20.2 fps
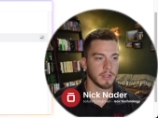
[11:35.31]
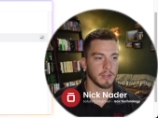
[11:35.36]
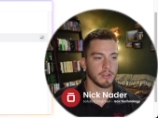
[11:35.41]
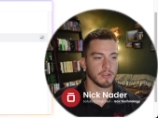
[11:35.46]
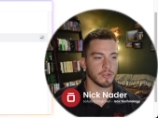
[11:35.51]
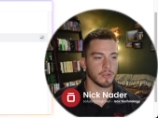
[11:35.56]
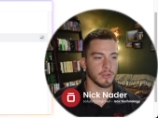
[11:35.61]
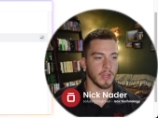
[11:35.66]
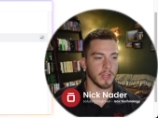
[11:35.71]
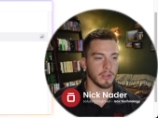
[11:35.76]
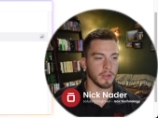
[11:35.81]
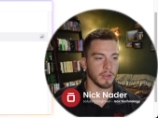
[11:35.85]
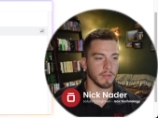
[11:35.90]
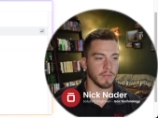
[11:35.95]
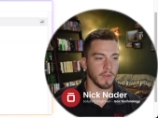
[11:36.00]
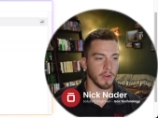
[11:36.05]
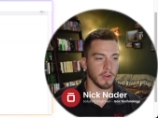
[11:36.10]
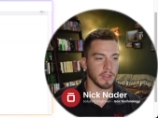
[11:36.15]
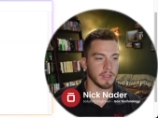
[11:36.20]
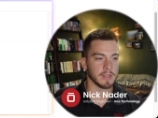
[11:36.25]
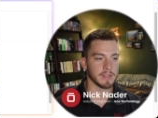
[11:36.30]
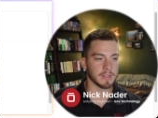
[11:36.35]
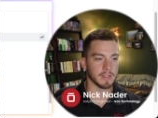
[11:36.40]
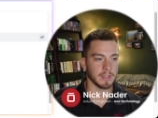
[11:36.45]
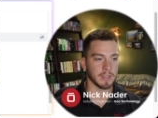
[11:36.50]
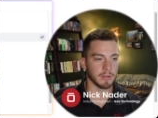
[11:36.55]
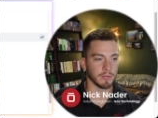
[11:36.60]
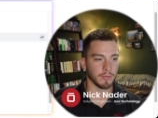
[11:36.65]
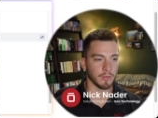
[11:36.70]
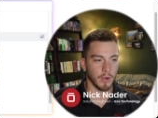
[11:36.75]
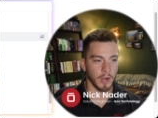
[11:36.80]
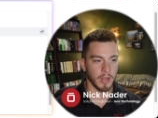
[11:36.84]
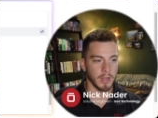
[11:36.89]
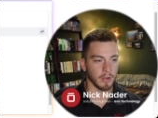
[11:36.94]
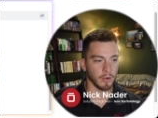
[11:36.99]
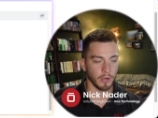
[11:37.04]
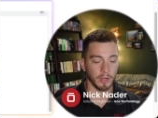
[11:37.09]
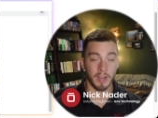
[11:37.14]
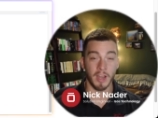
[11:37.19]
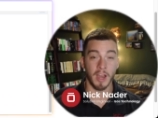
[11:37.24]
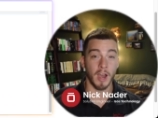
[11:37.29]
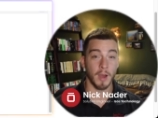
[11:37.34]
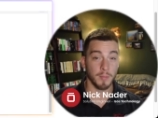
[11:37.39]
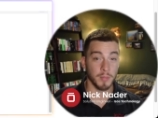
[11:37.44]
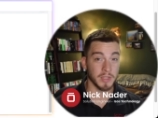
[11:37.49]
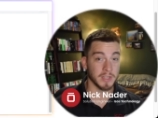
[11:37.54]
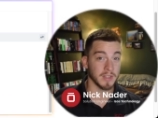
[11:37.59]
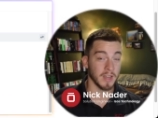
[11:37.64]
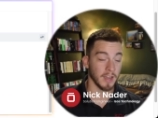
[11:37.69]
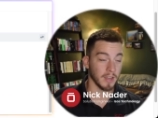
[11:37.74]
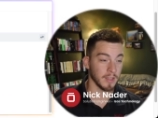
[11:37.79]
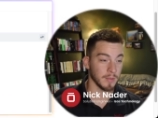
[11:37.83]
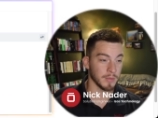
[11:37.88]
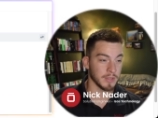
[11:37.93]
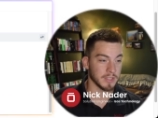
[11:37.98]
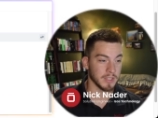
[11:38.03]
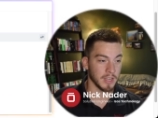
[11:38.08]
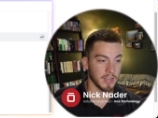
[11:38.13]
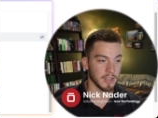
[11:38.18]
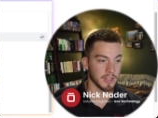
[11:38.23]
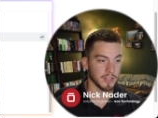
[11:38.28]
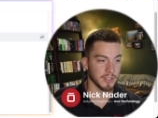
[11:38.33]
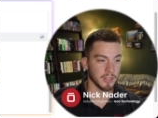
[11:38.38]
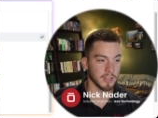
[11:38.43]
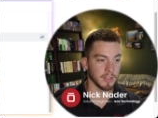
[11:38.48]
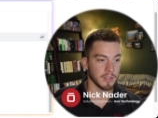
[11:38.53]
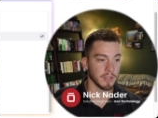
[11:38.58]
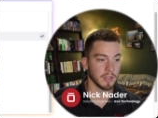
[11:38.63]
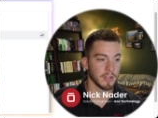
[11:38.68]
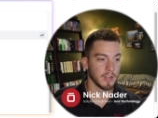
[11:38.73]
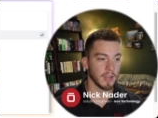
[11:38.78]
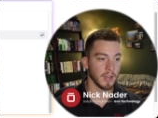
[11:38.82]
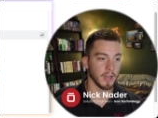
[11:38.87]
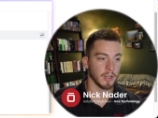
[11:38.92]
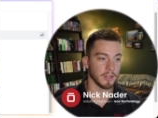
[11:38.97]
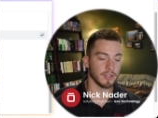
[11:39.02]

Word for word: so that you can very easily write or copy documentation uh,